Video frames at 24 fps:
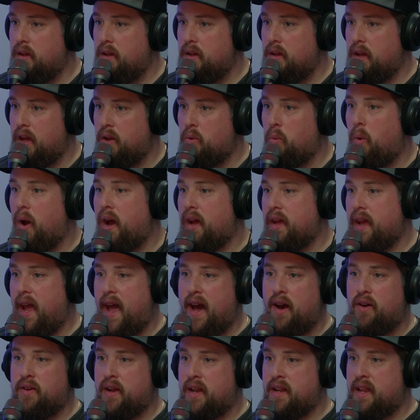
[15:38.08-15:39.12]
And why
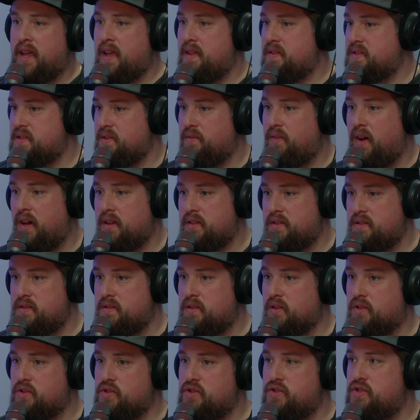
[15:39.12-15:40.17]
Allen and Heat Savantis
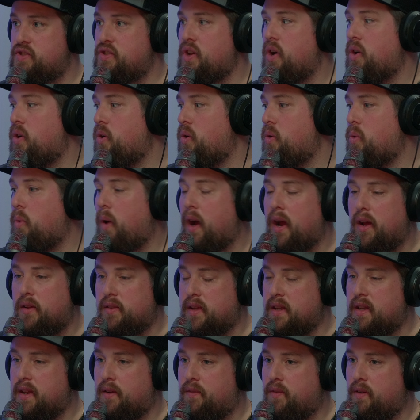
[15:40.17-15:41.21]
look so
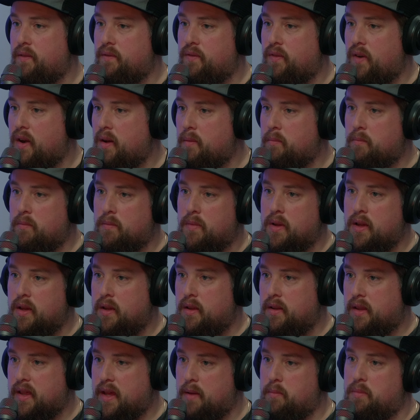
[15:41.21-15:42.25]
wildly different from
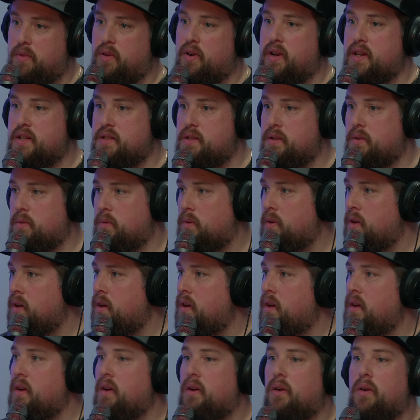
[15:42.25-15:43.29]
the M32
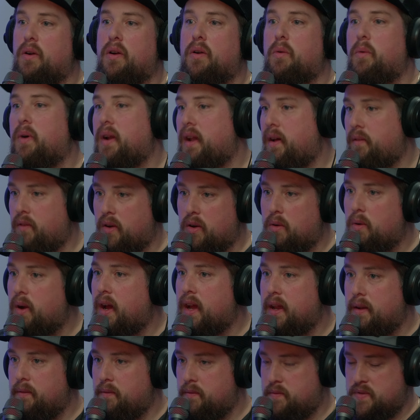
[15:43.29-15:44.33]
or whatever,
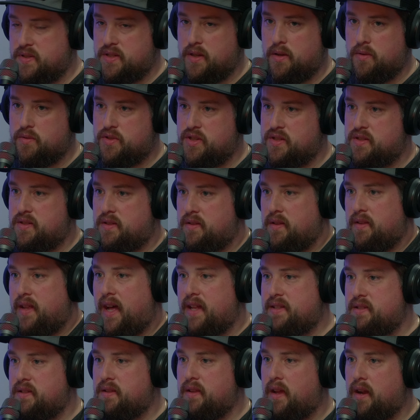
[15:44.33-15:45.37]
right? So just
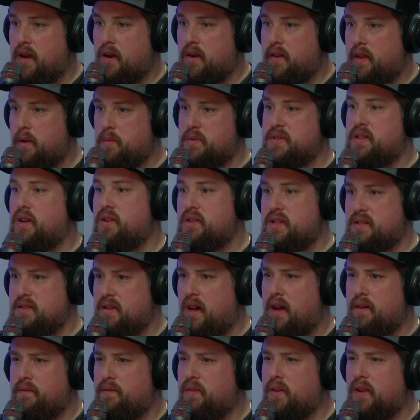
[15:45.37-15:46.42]
that was their
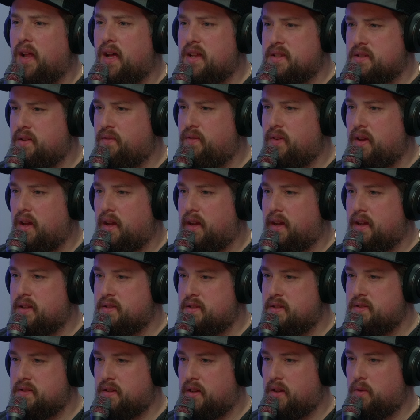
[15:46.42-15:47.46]
design philosophy, I guess,
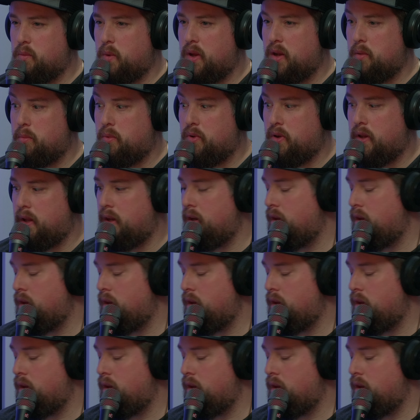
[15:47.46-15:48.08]
is a good way to put it.